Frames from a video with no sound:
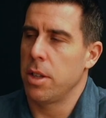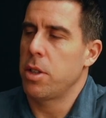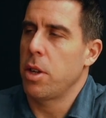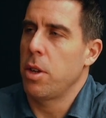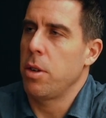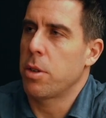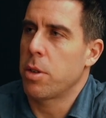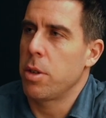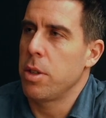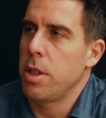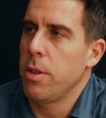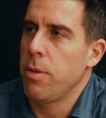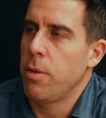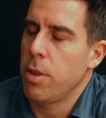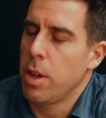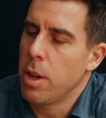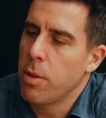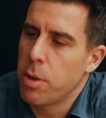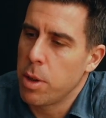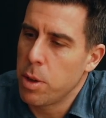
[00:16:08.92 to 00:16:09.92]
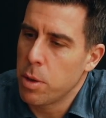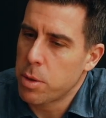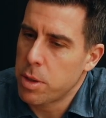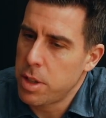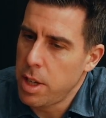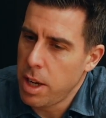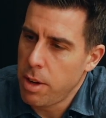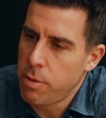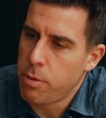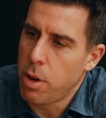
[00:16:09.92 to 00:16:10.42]
So, Chris, if we look
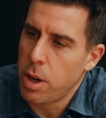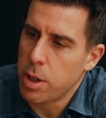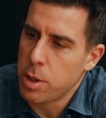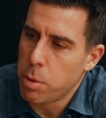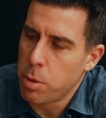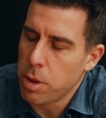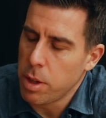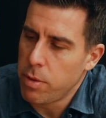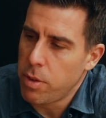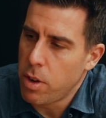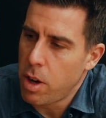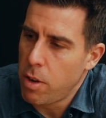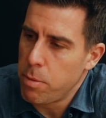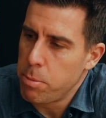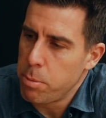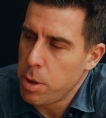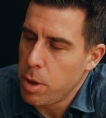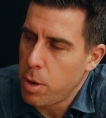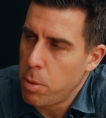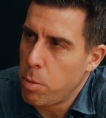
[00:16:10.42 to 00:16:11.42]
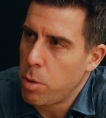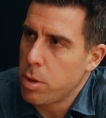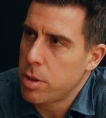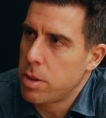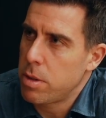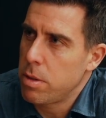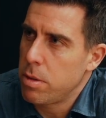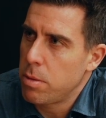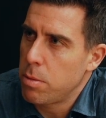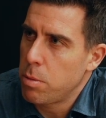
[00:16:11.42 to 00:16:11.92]
to FY25 and beyond,
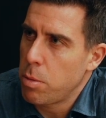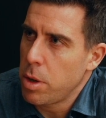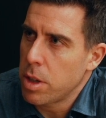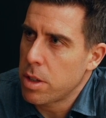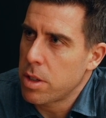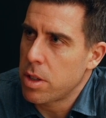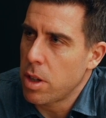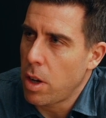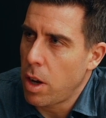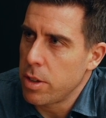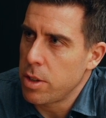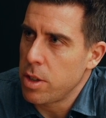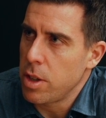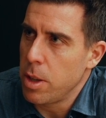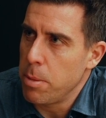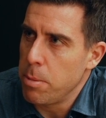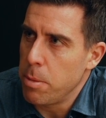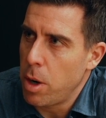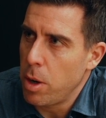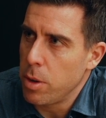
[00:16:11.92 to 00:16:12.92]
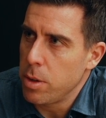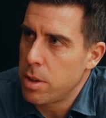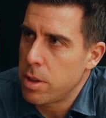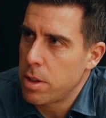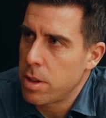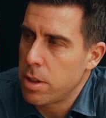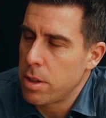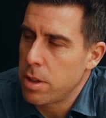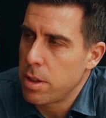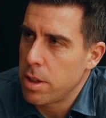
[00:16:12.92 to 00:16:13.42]
what excites you the
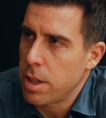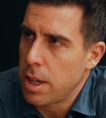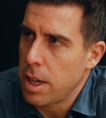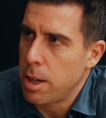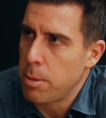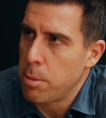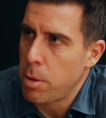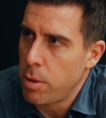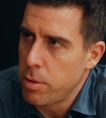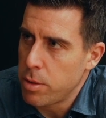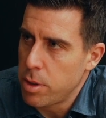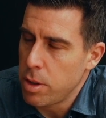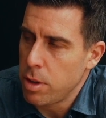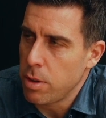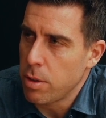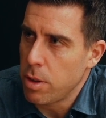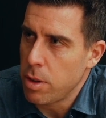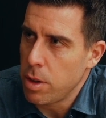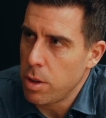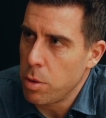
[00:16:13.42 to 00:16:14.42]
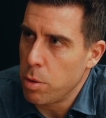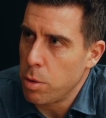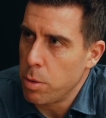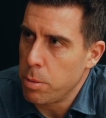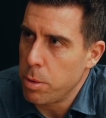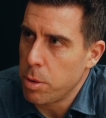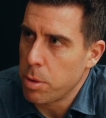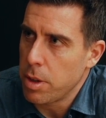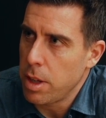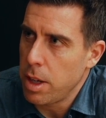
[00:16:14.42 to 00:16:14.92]
most? Obviously, you've got the order
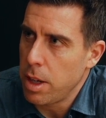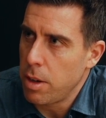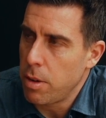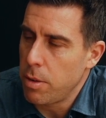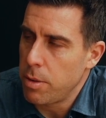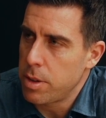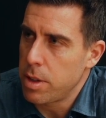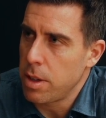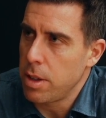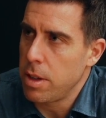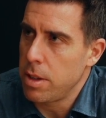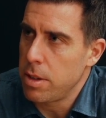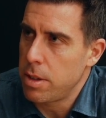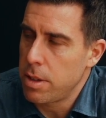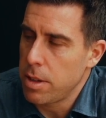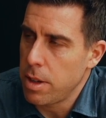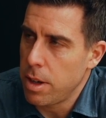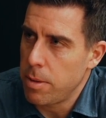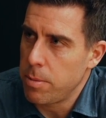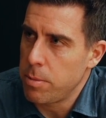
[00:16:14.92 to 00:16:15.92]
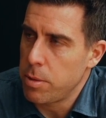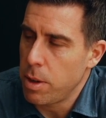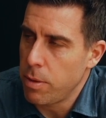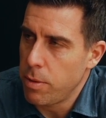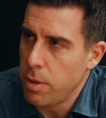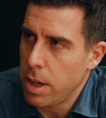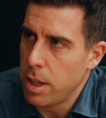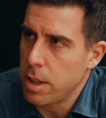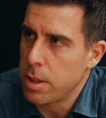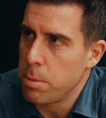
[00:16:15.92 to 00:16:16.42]
book there. Obviously, there's
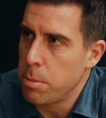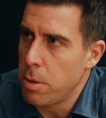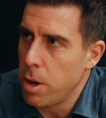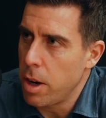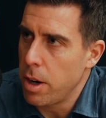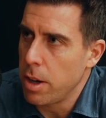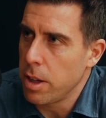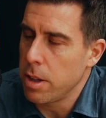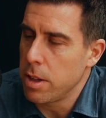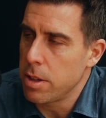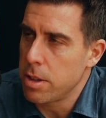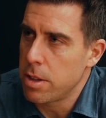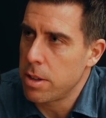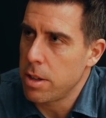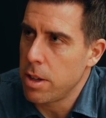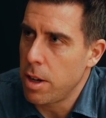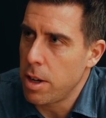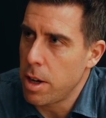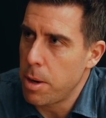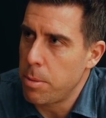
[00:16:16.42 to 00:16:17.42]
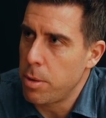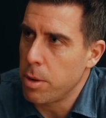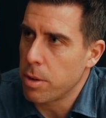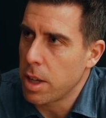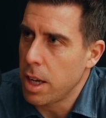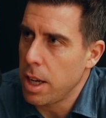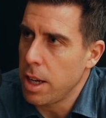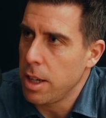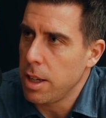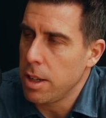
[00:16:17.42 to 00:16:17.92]
defence, mining. There's a number of
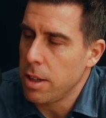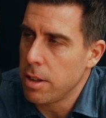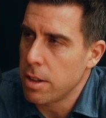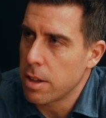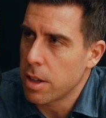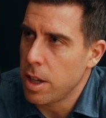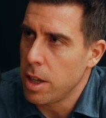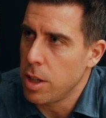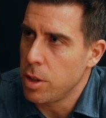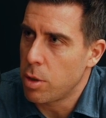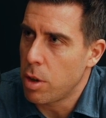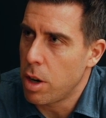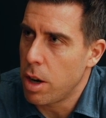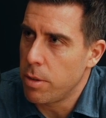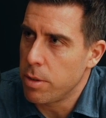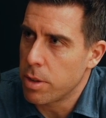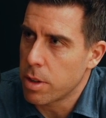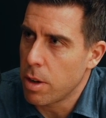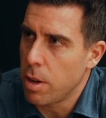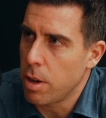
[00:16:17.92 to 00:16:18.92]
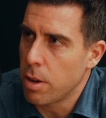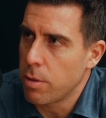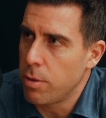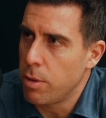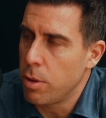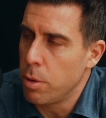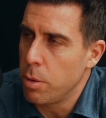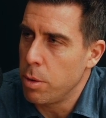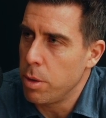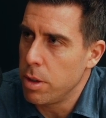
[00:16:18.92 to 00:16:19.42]
key drivers going
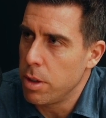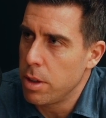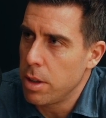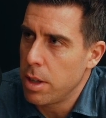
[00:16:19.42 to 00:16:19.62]
forward.